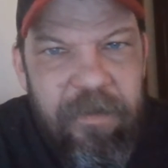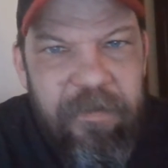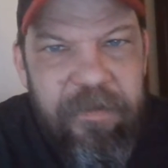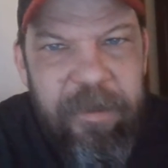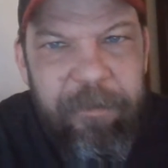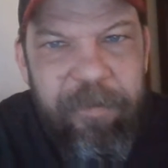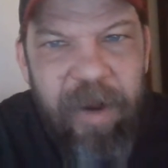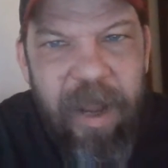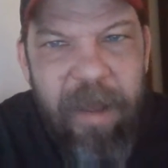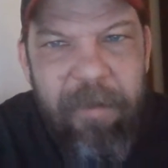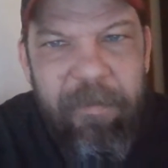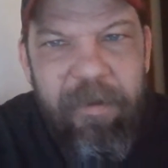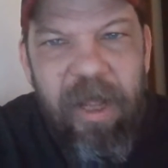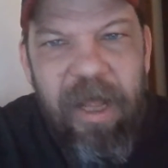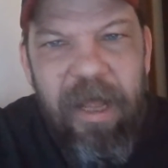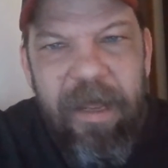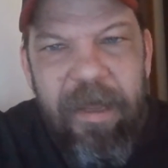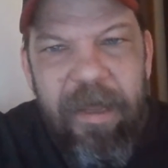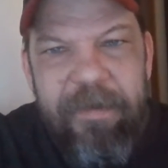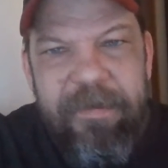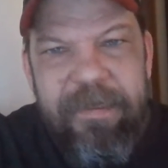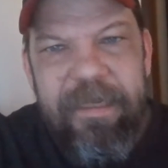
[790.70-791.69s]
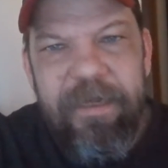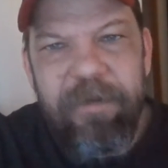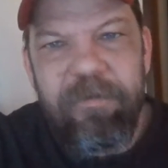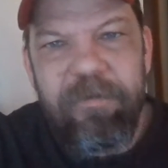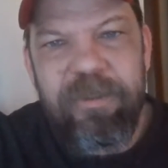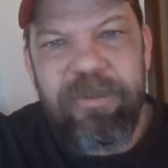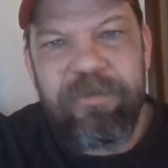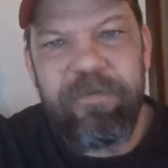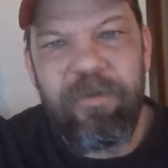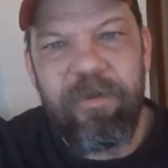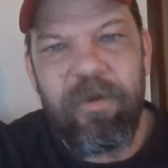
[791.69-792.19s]
the improbable idea
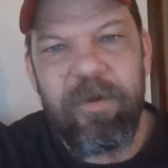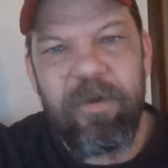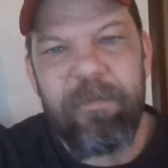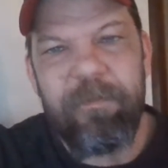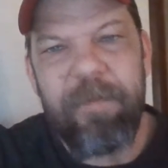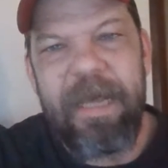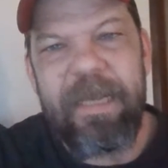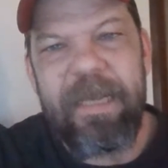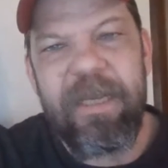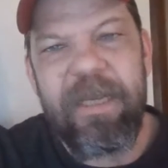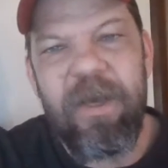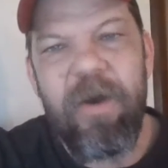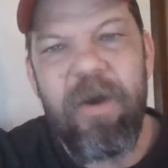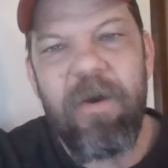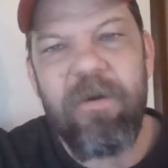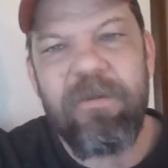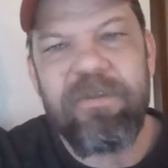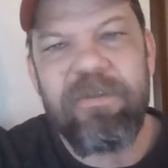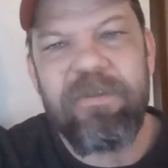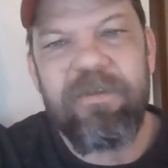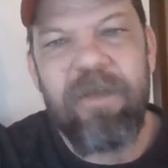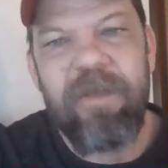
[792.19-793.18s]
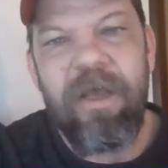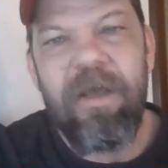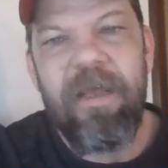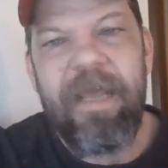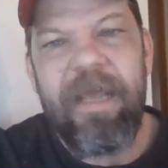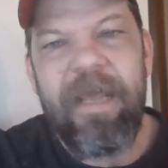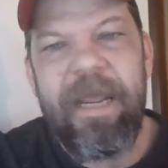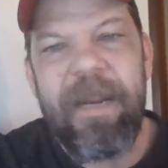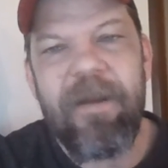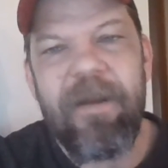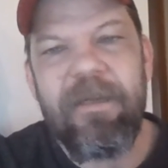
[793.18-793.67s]
was floated by co-host
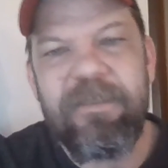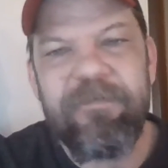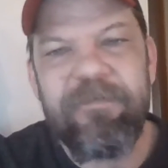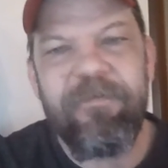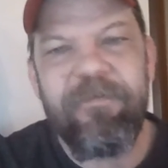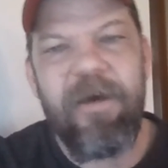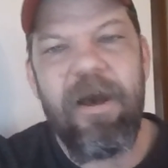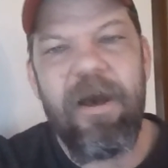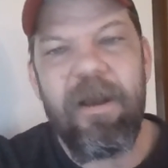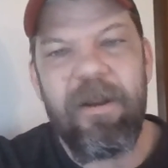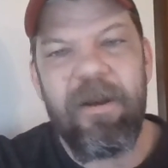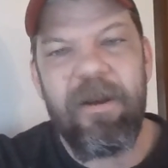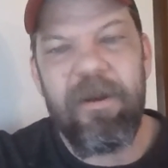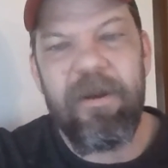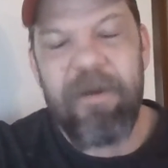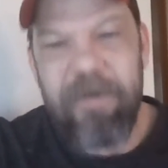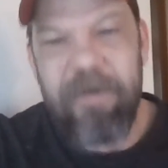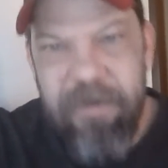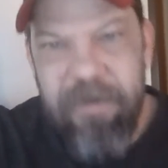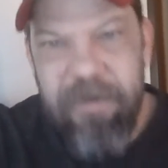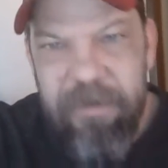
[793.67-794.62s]
Harris Faulkner.